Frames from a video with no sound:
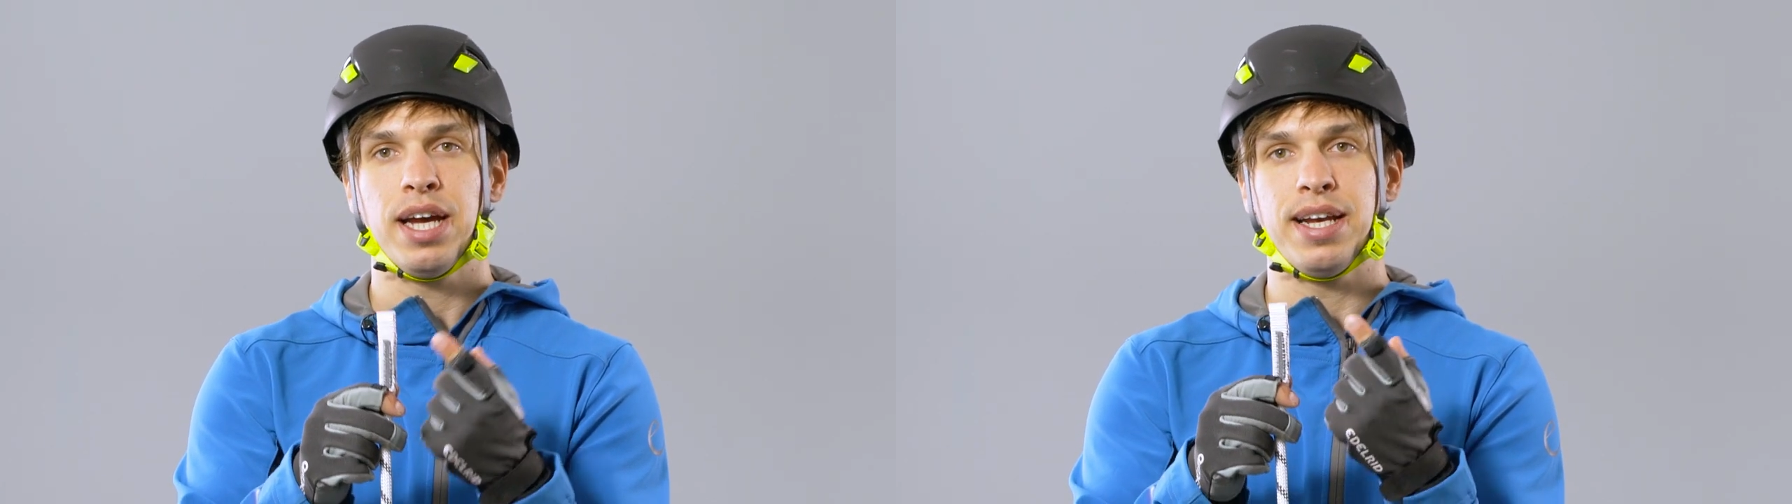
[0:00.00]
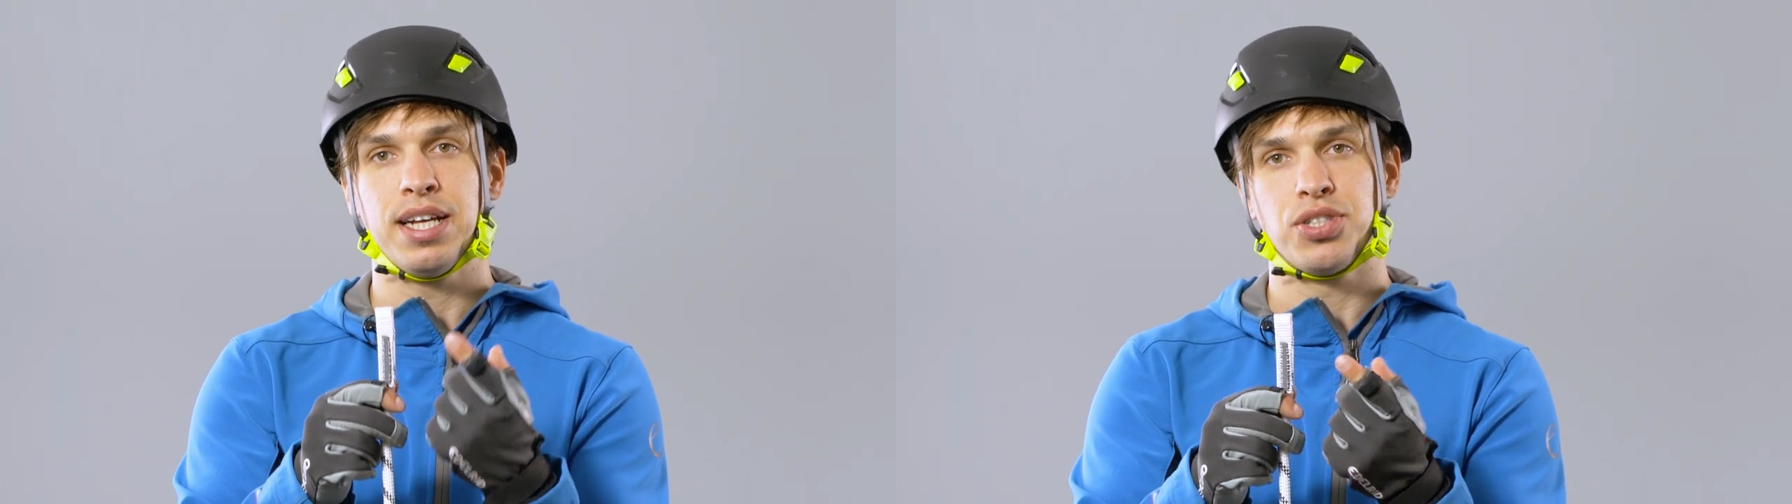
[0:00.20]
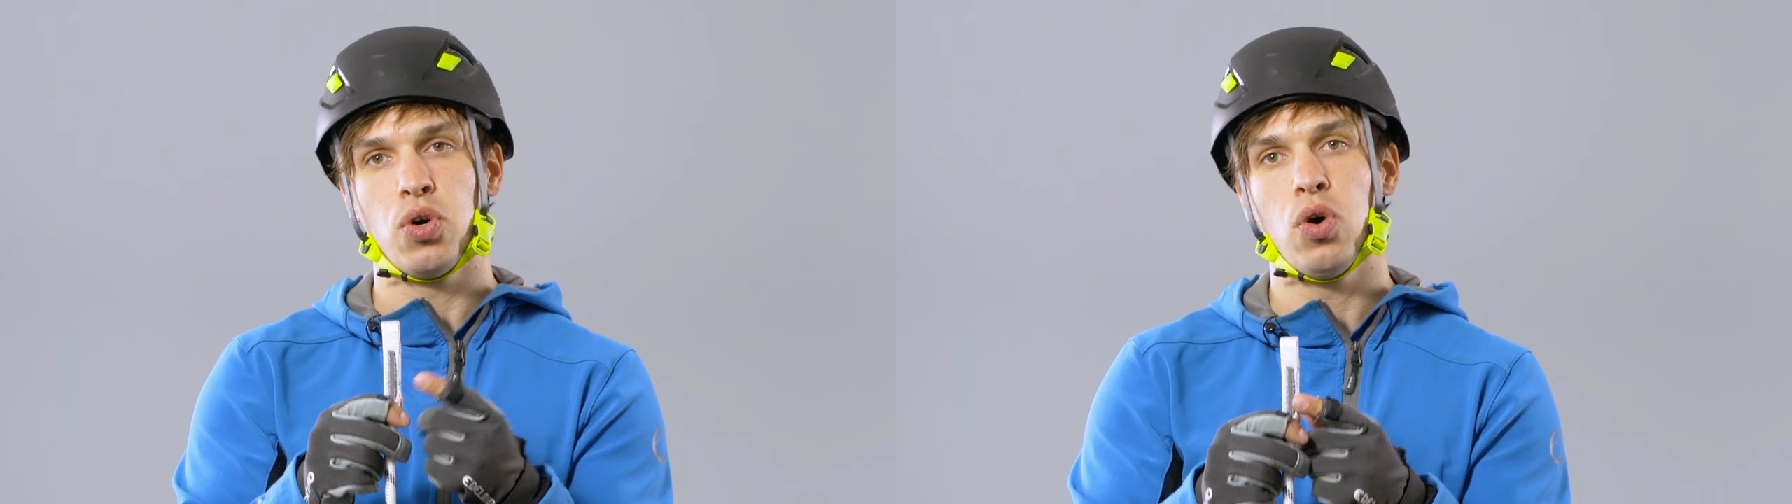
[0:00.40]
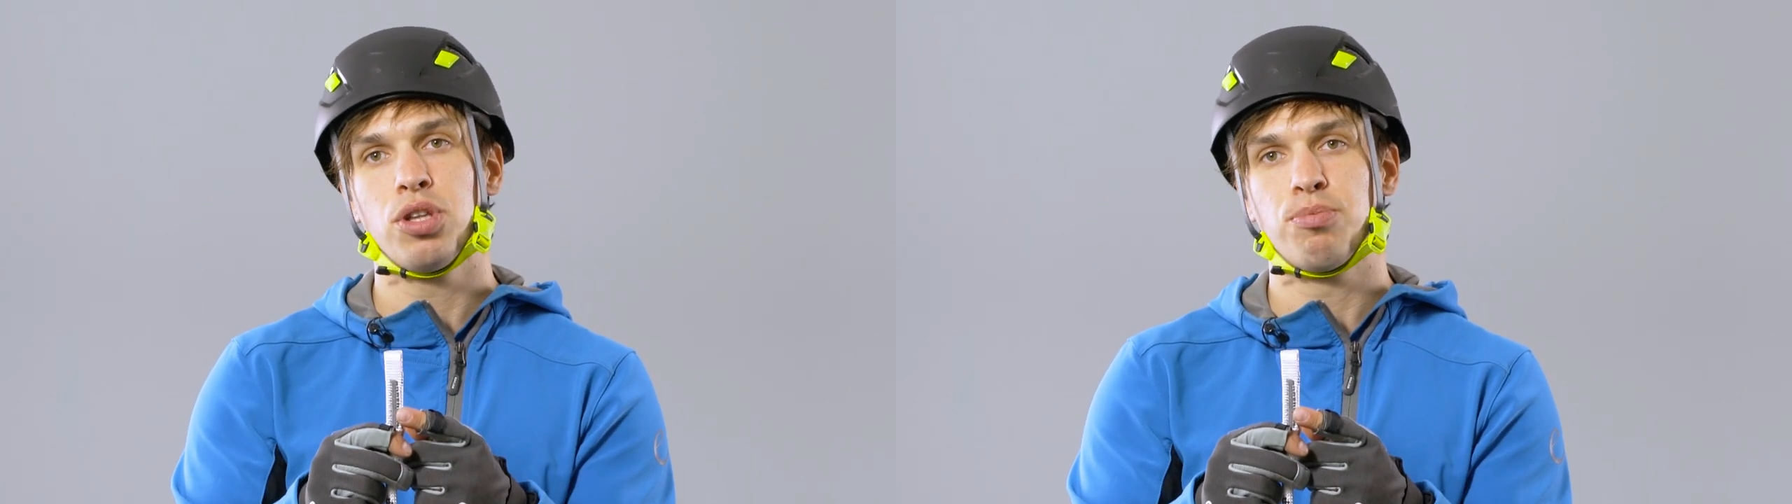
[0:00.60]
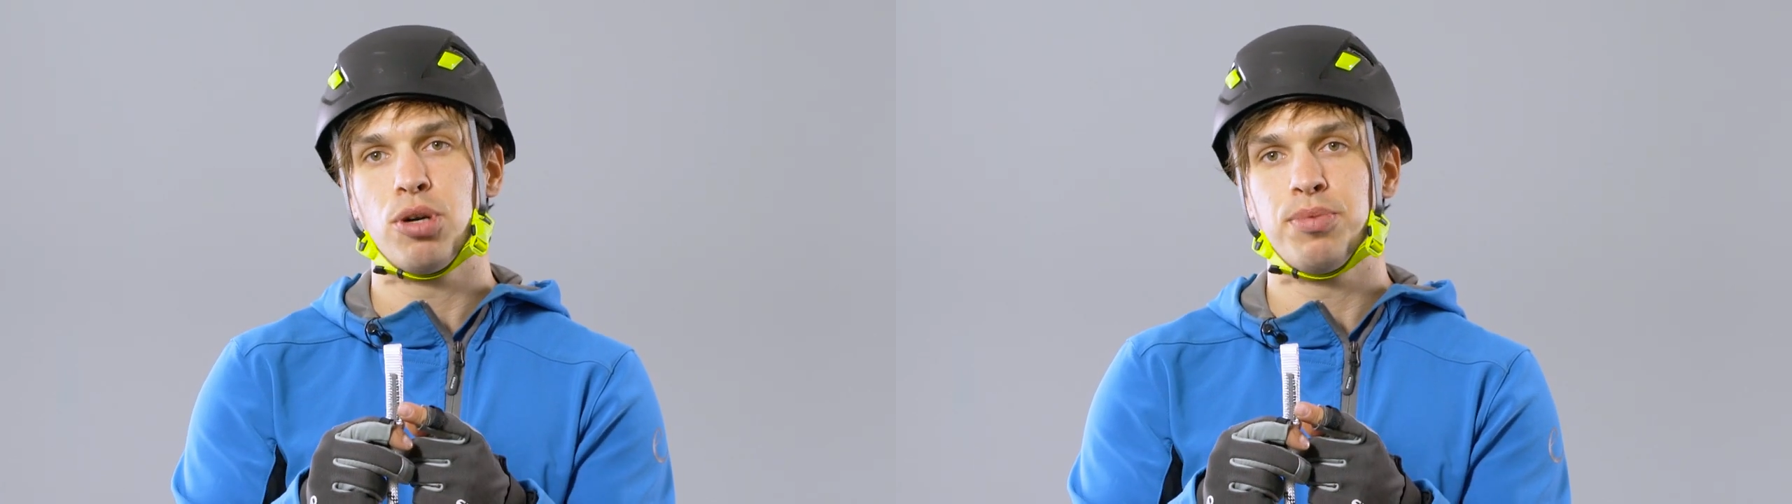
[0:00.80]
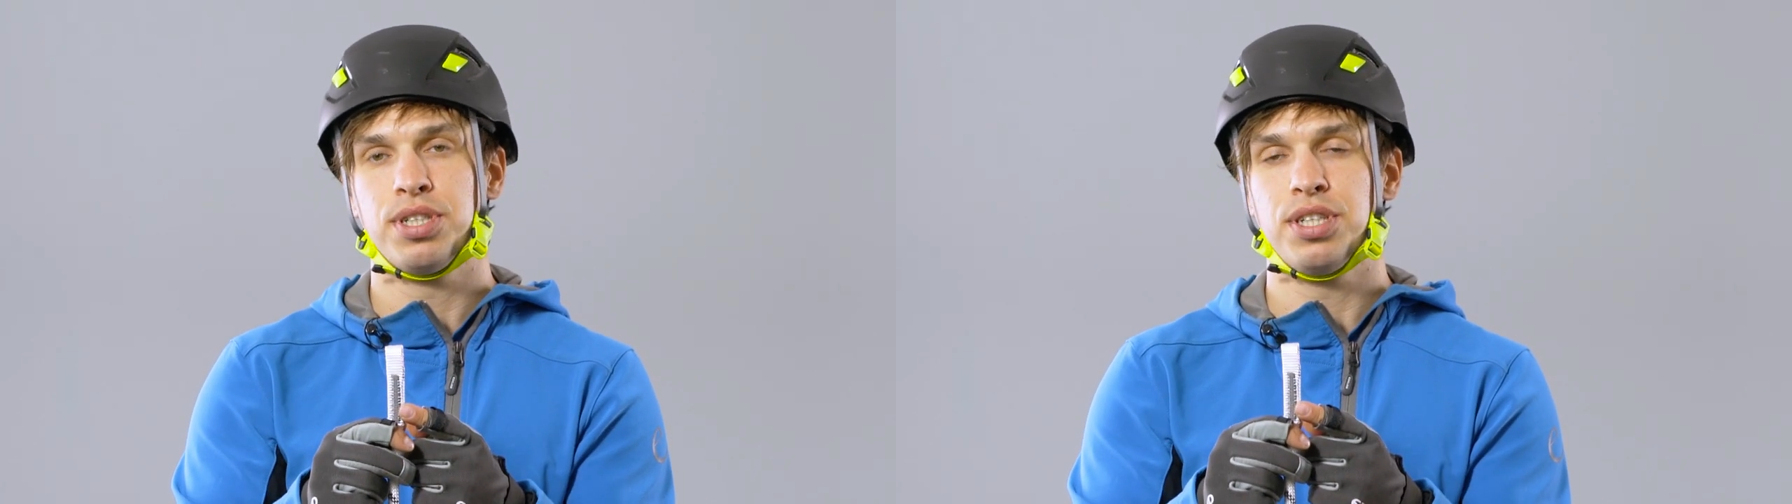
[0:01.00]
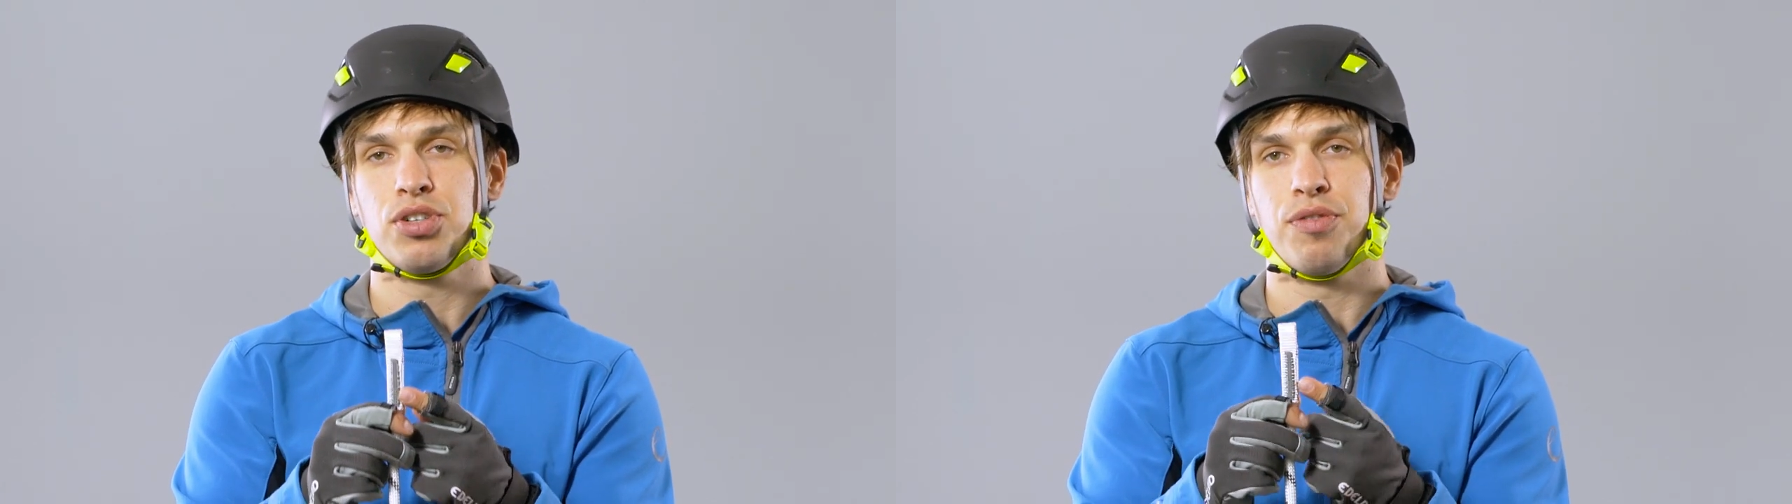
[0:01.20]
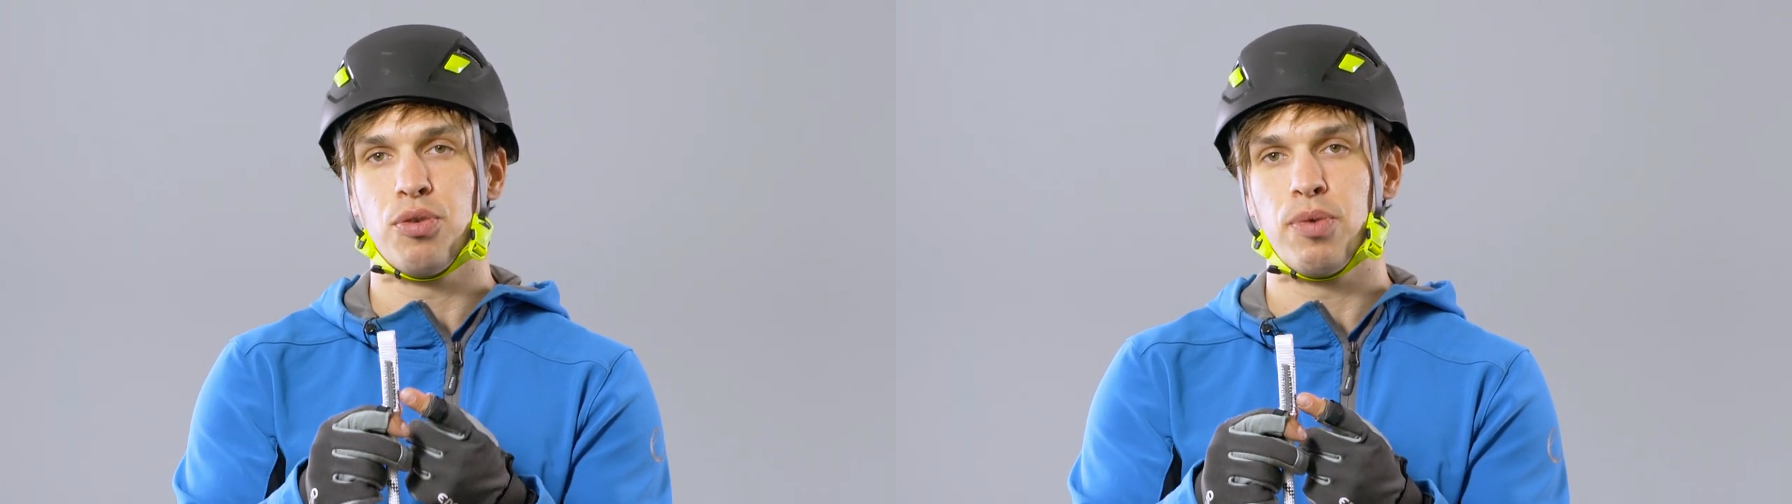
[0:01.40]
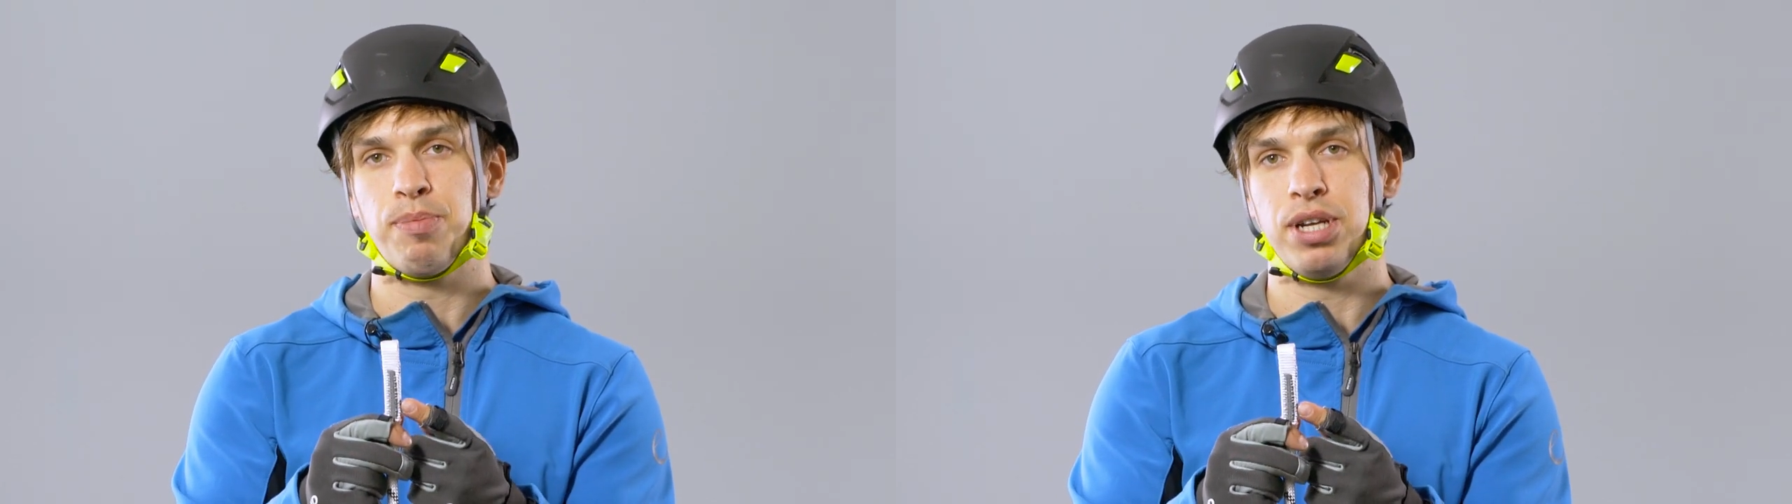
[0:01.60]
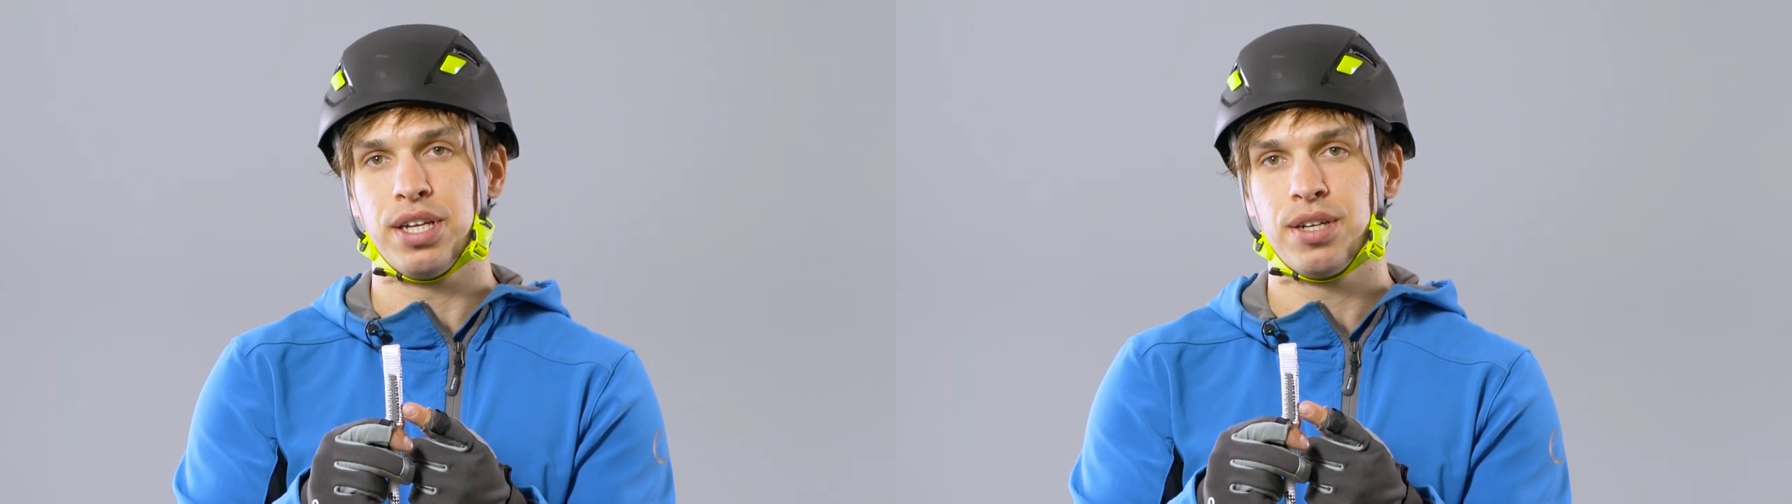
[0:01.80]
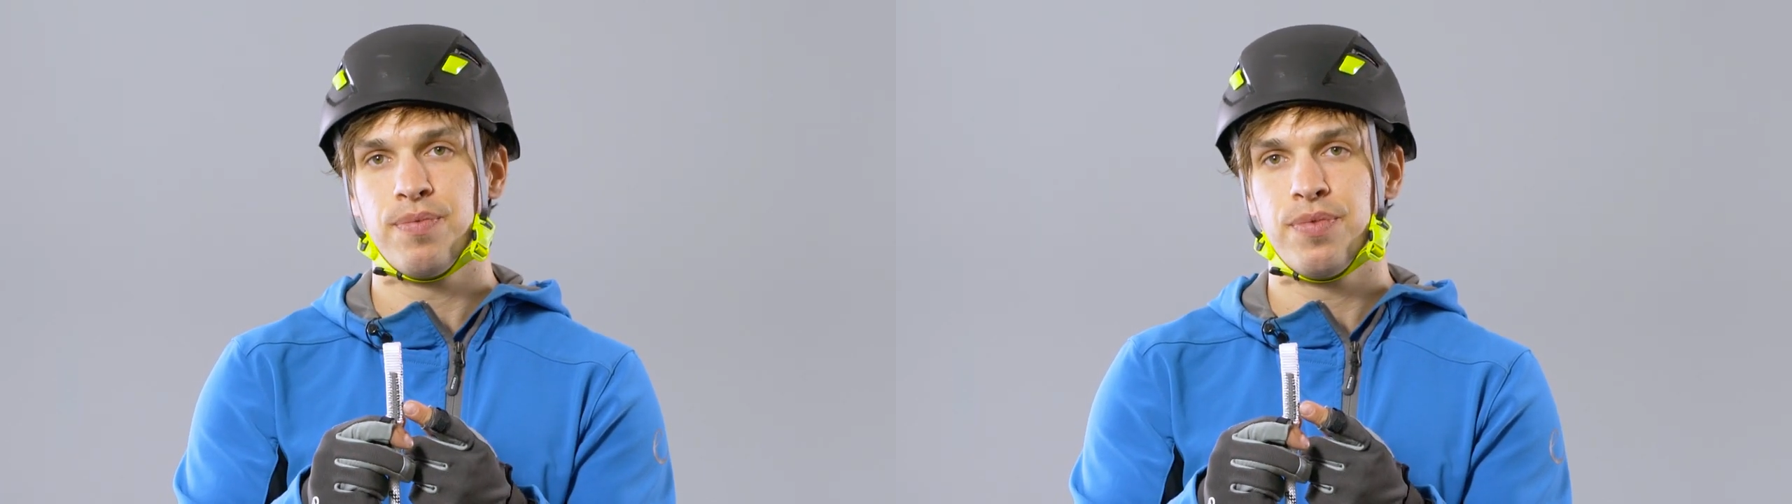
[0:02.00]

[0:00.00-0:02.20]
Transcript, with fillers: and has all the properties of the weblink.